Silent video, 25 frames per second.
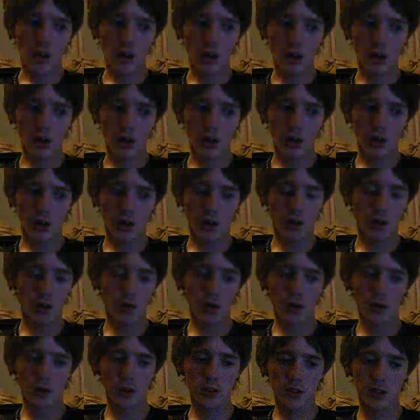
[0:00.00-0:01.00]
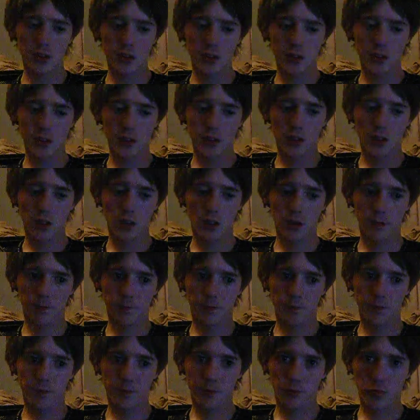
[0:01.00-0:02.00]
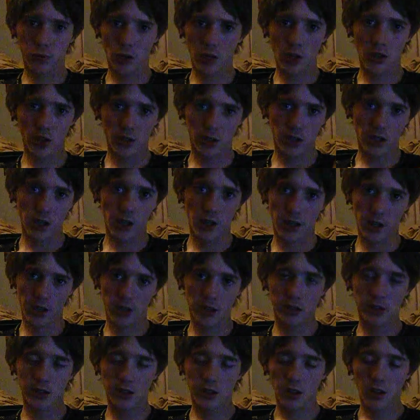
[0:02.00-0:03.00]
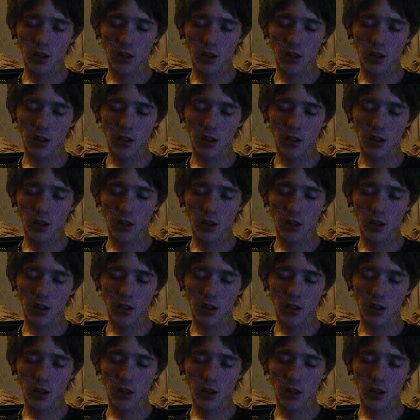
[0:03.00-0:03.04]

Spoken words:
No, it was the Product X